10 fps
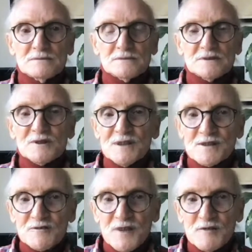So here's
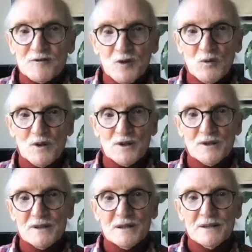a freight
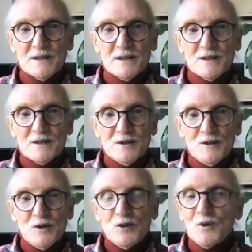forwarder
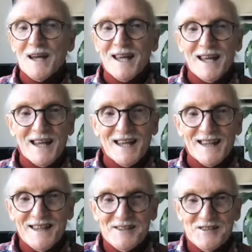who
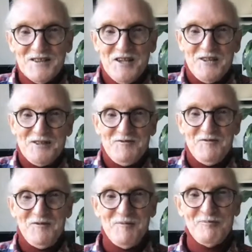is just
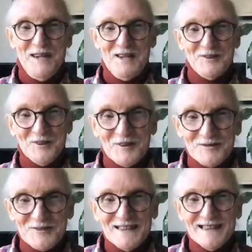ripping off